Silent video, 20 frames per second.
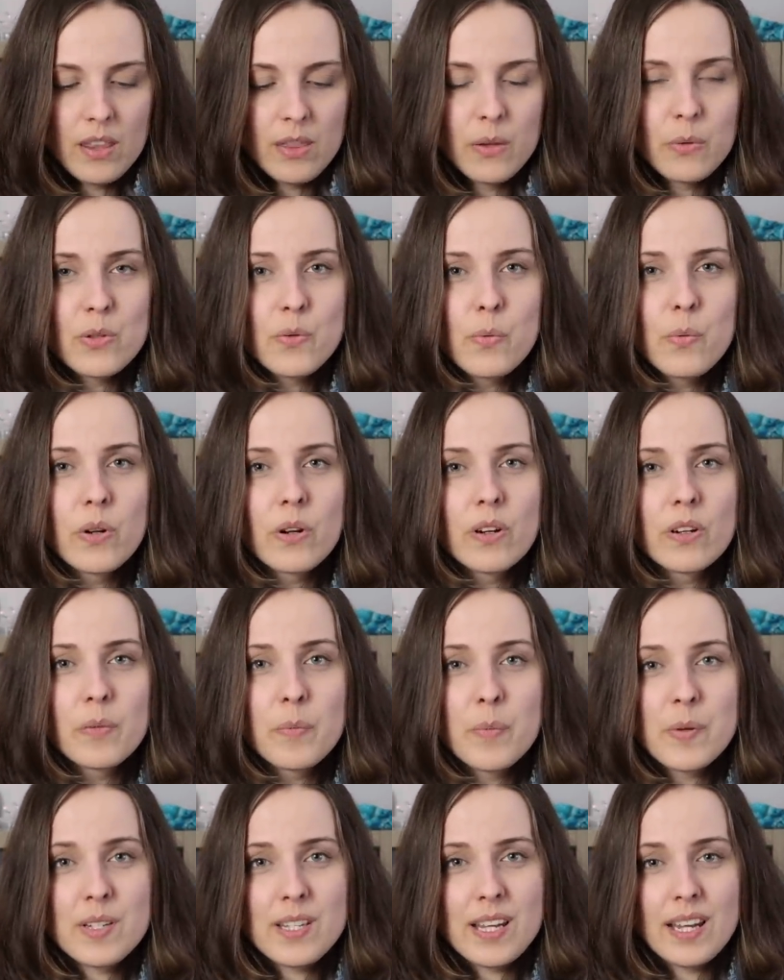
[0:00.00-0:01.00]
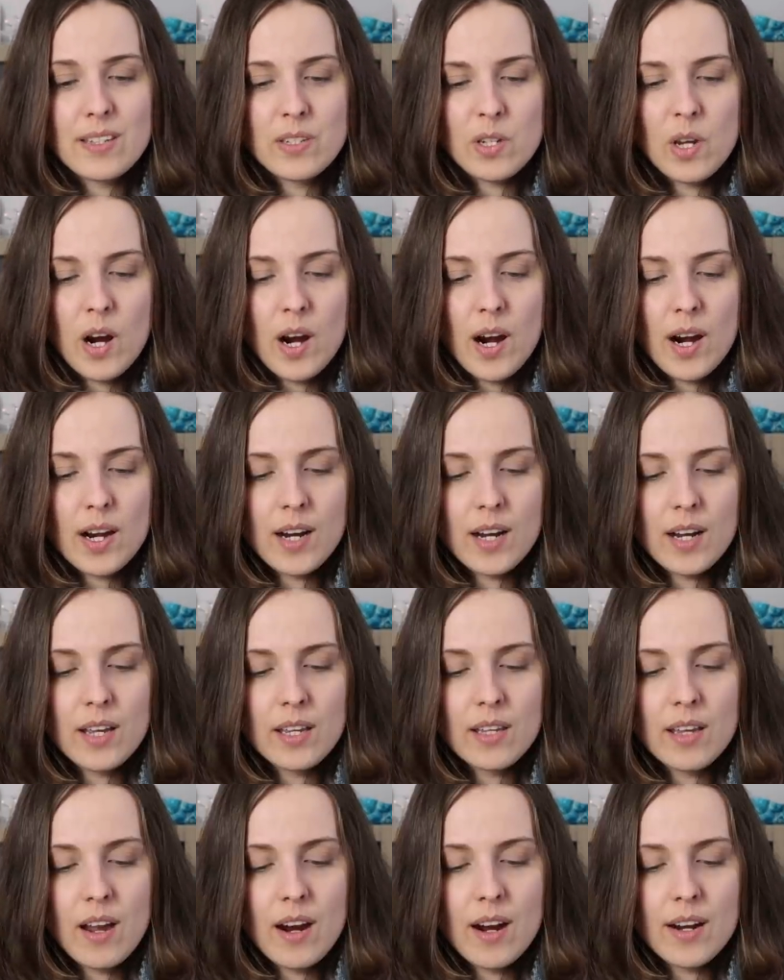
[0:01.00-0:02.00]
those 100% yarn,
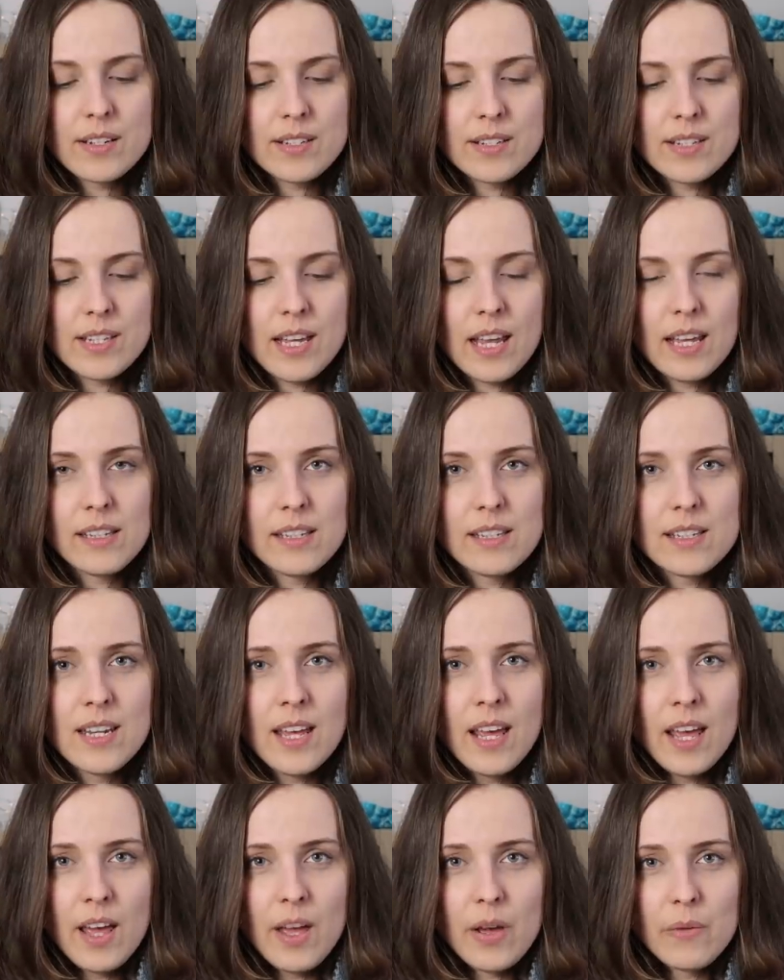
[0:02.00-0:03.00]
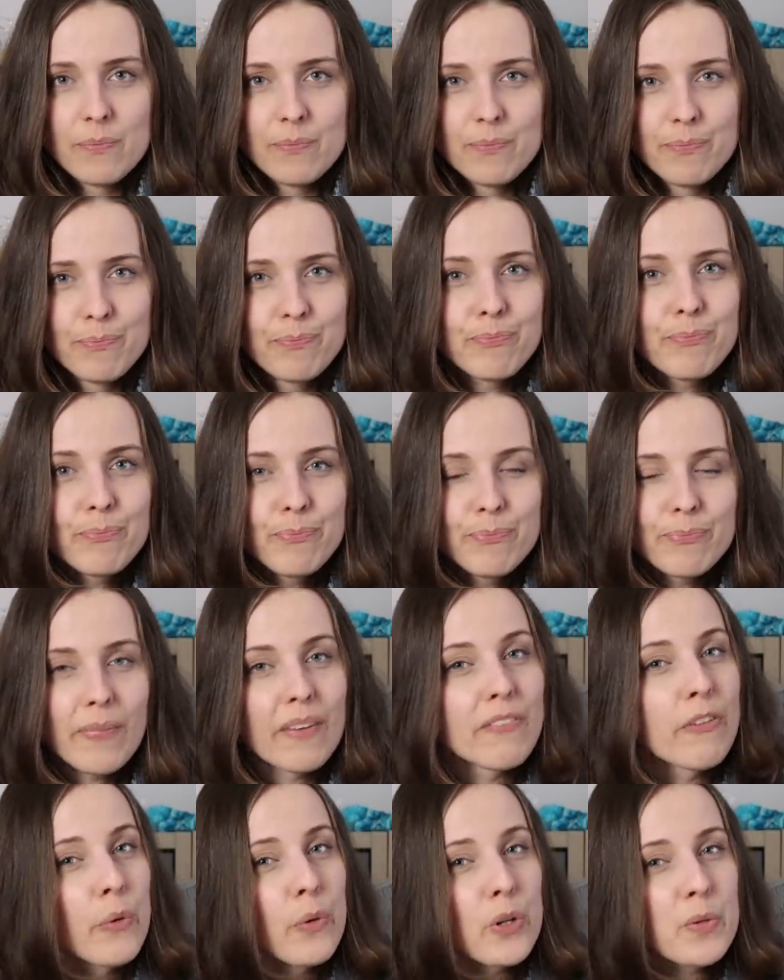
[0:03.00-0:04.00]
yarns and
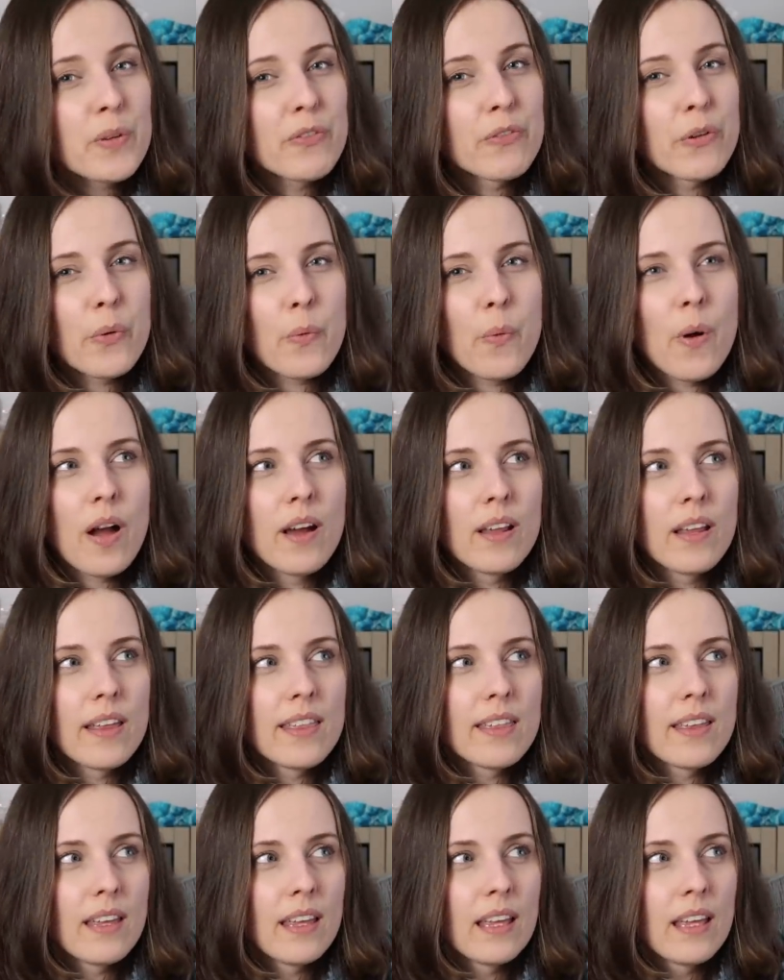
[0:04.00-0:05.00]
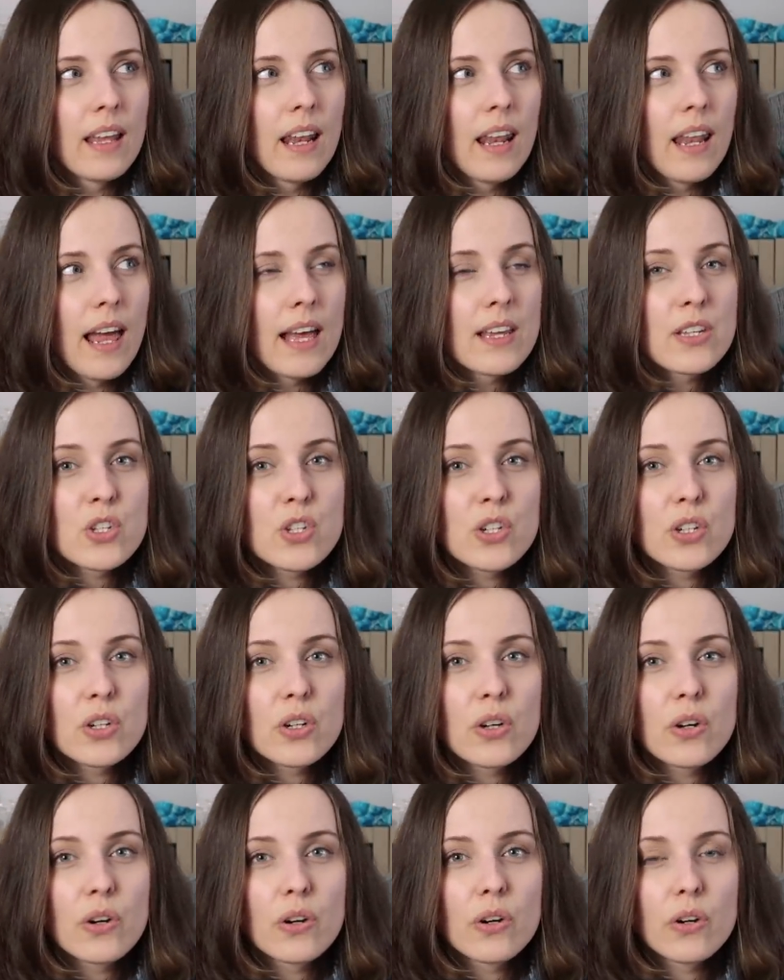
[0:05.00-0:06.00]
if you watch me for a while, I think last
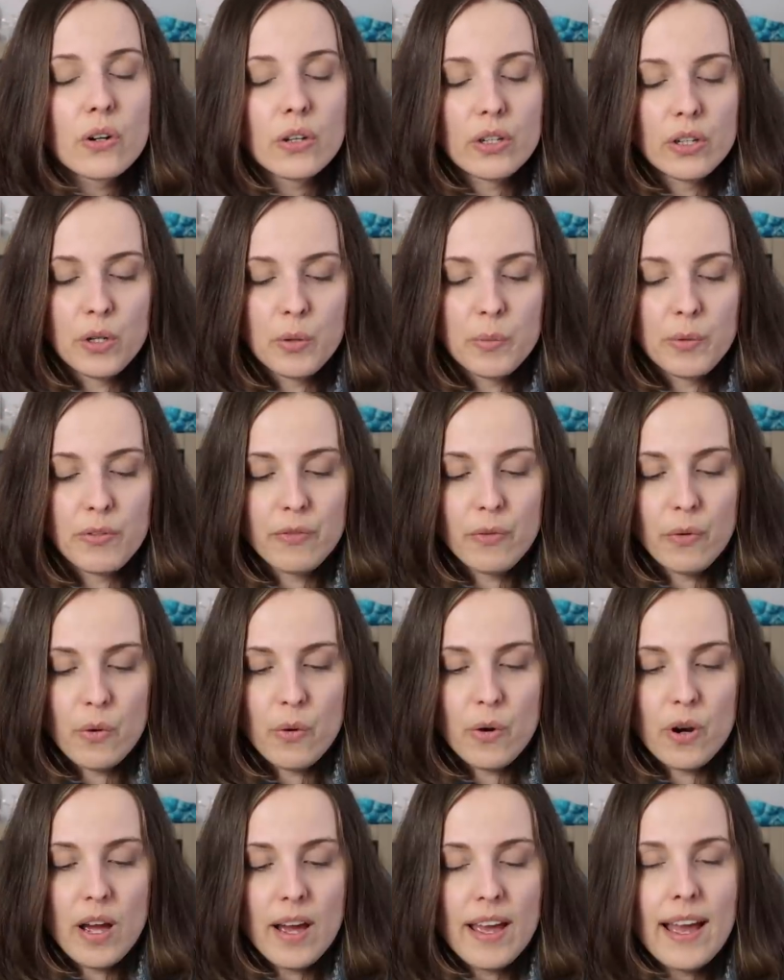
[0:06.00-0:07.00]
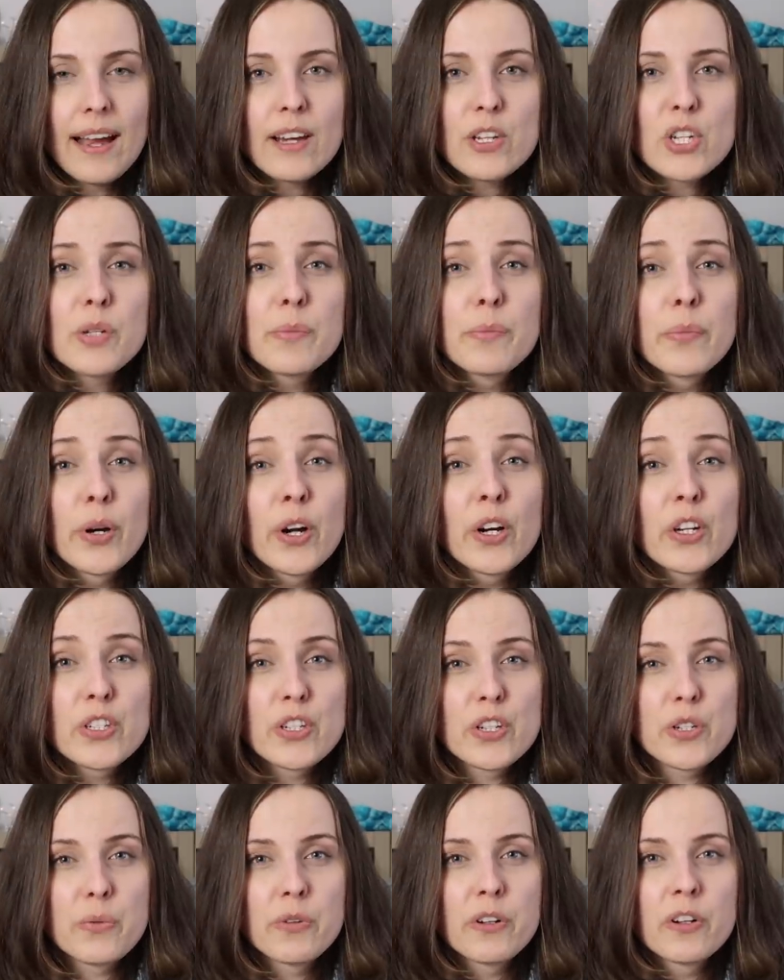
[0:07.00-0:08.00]
year or year before, I actually
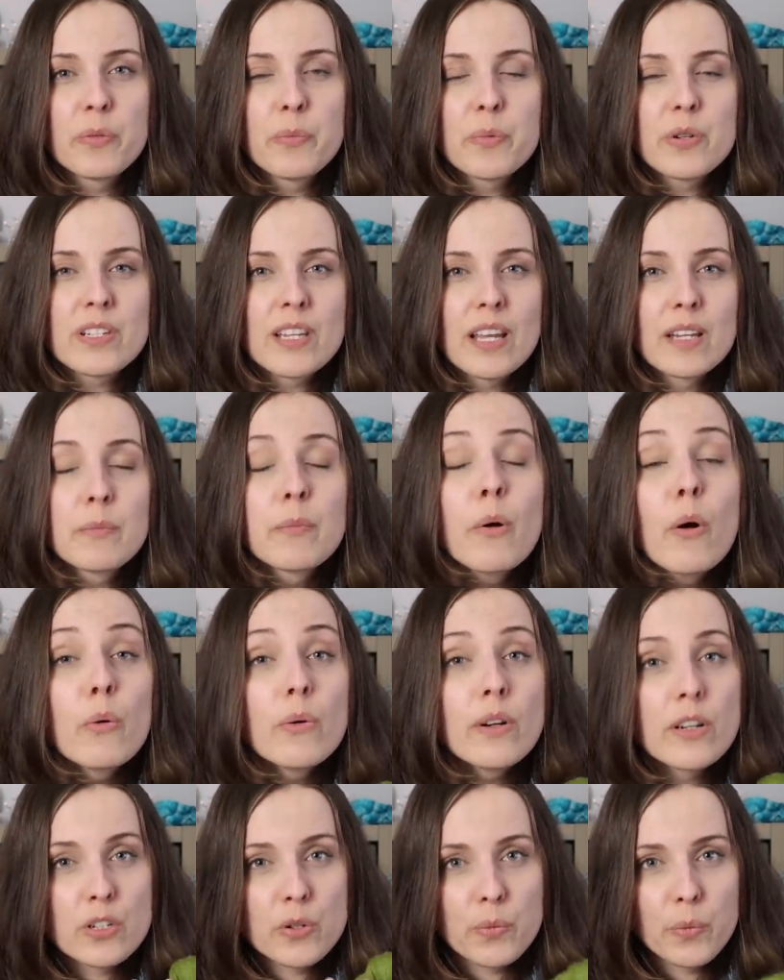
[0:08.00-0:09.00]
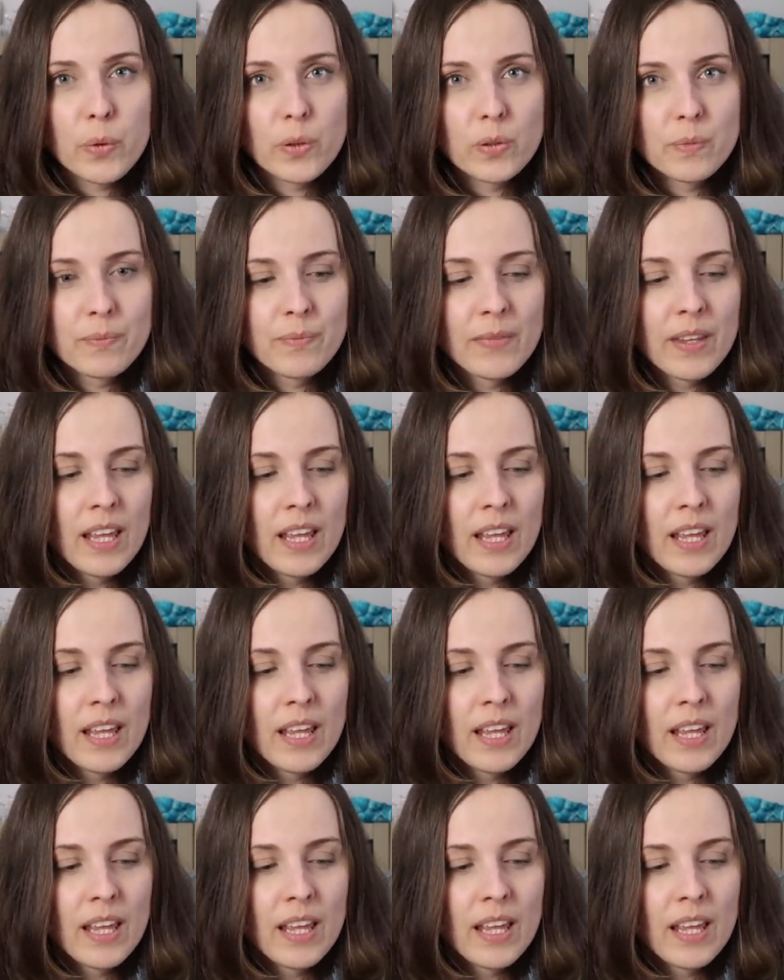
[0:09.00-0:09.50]
purchased 100% Polish wool.